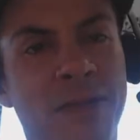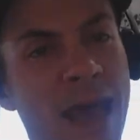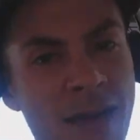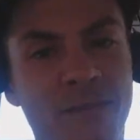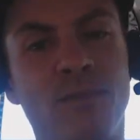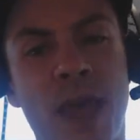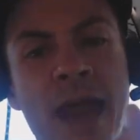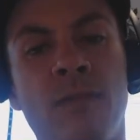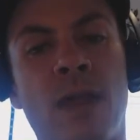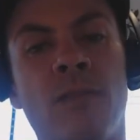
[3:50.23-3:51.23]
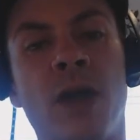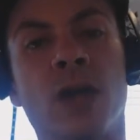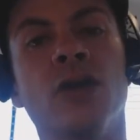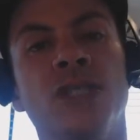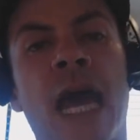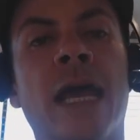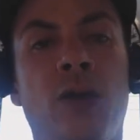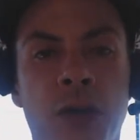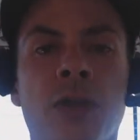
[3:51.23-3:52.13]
that record is accurate.